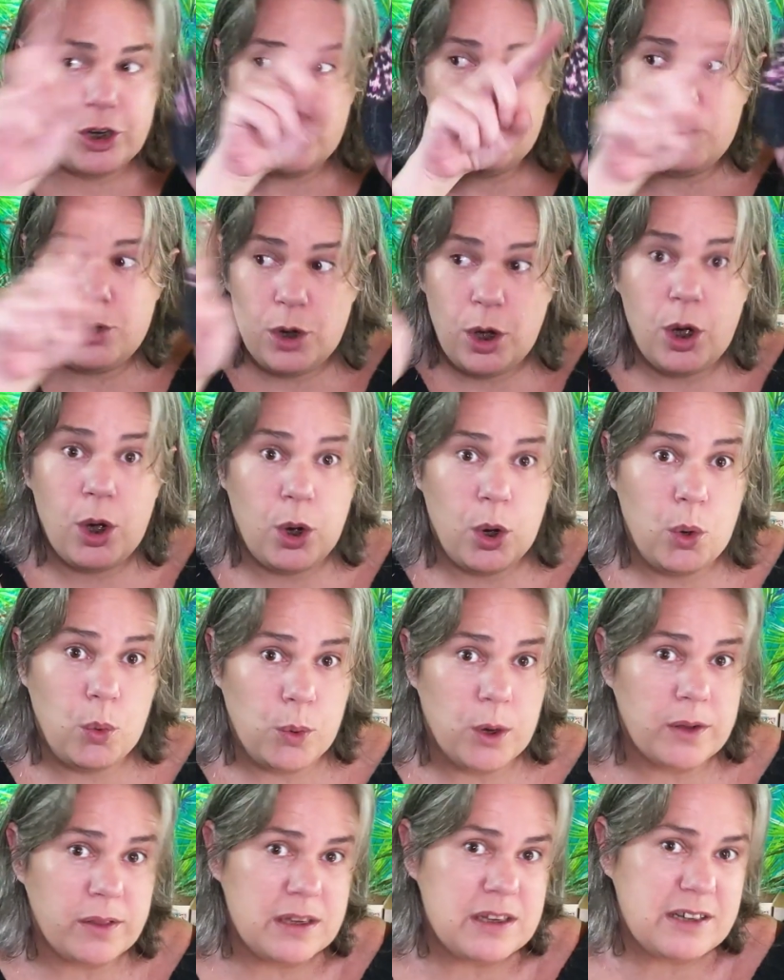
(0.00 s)
You know
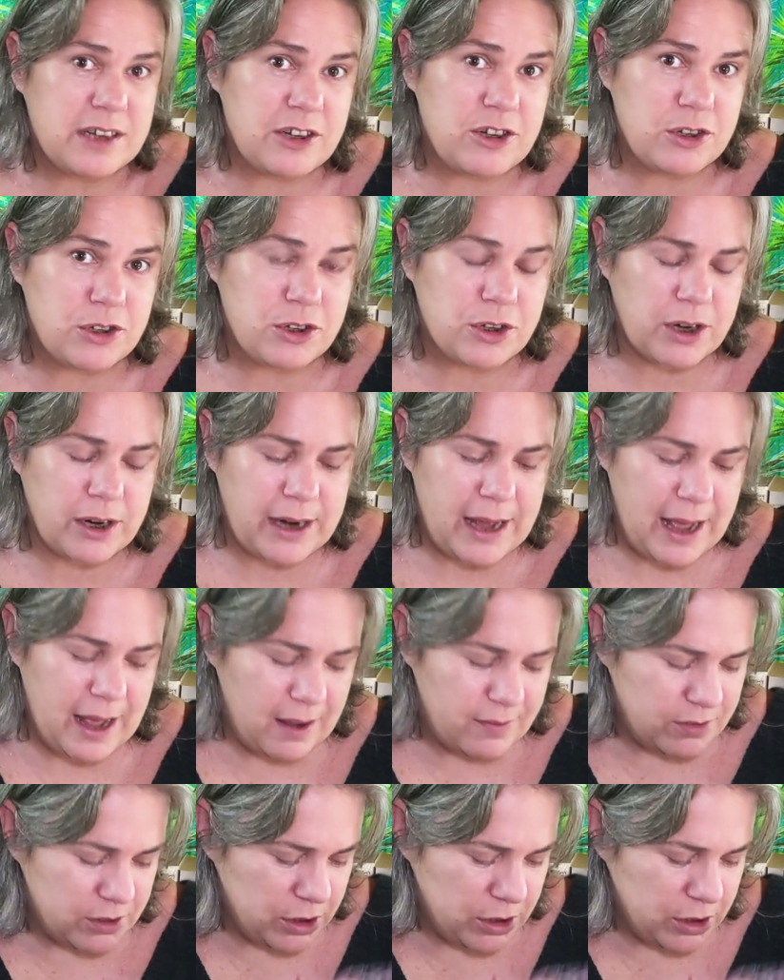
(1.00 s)
where the stitches are going to have